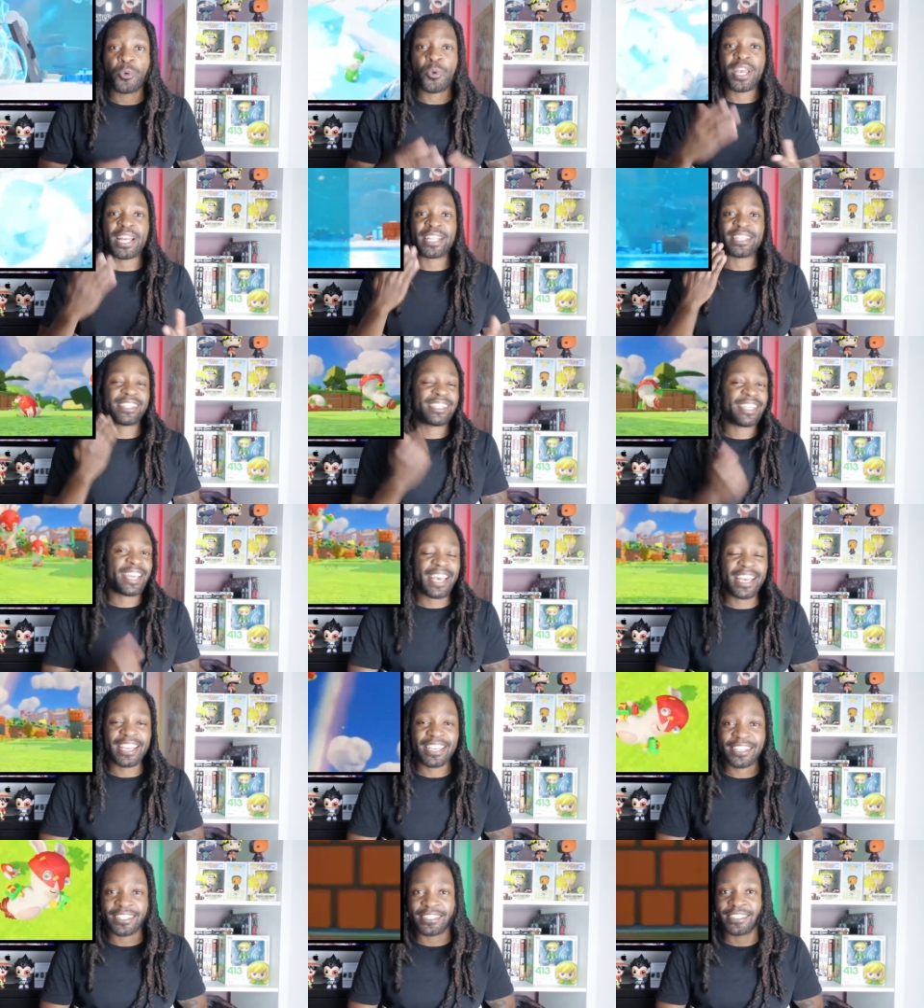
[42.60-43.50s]
We had
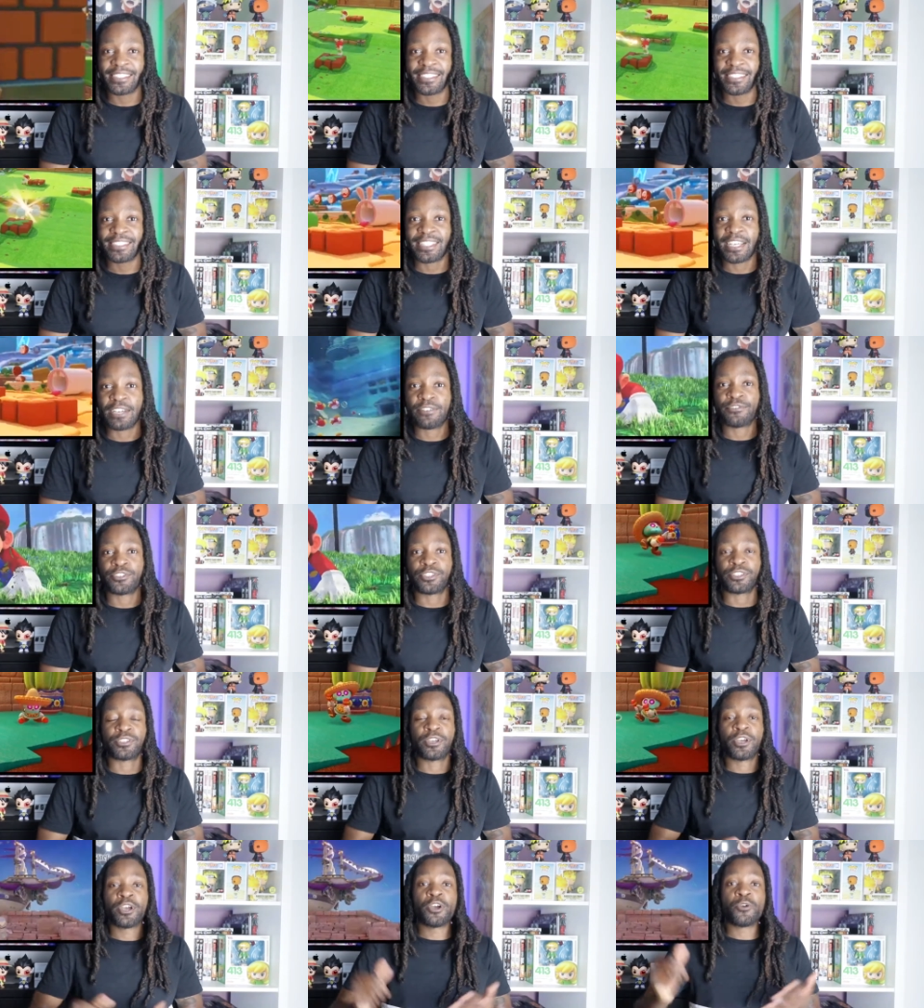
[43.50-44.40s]
Tekken
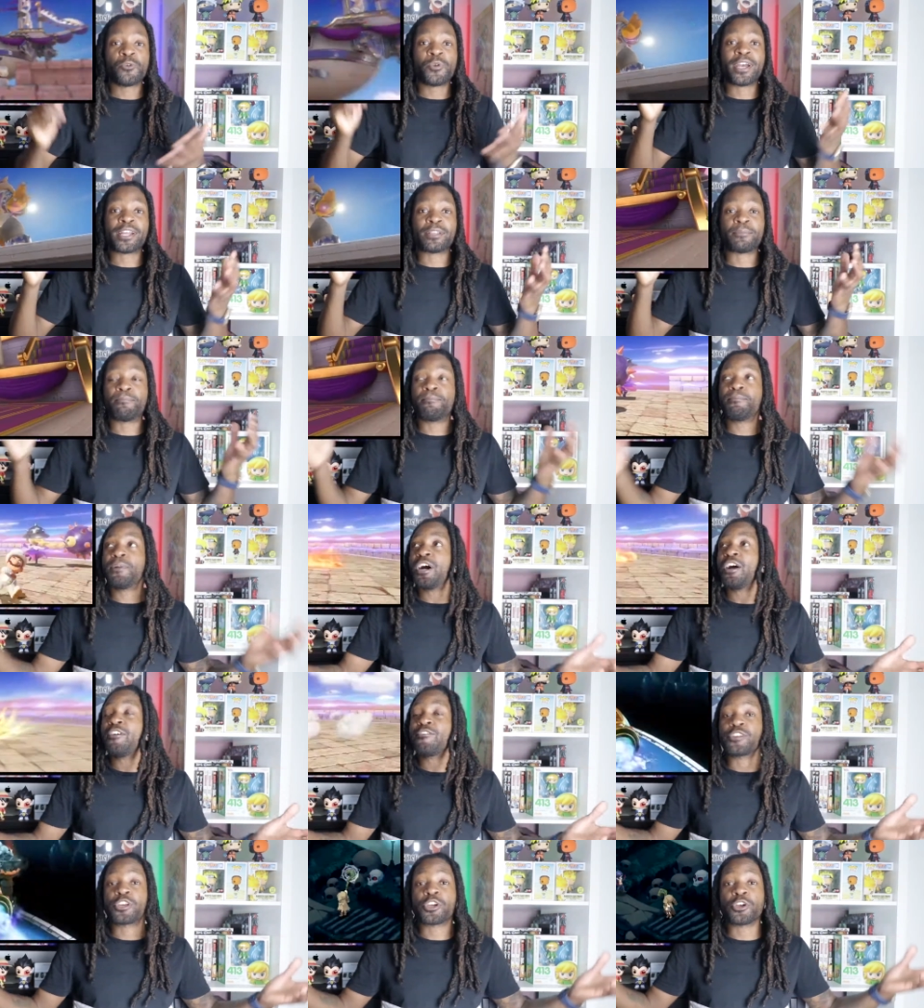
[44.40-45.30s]
7. We had
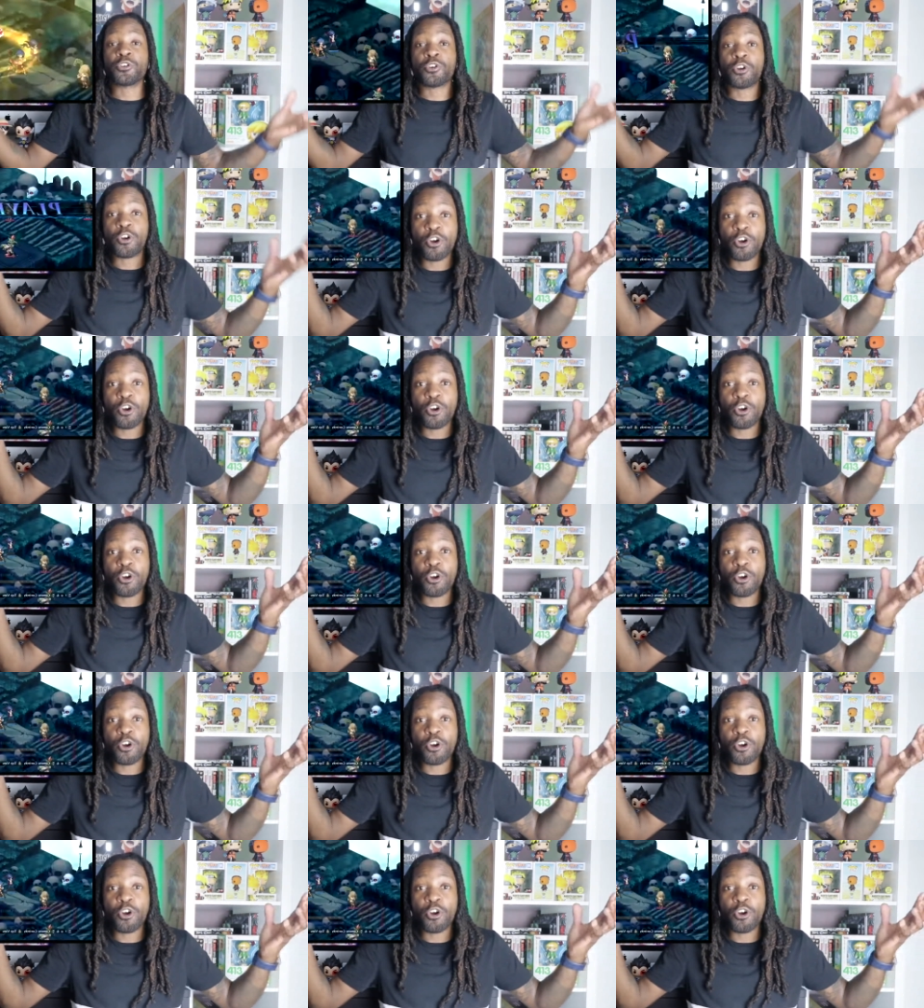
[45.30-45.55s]
Mario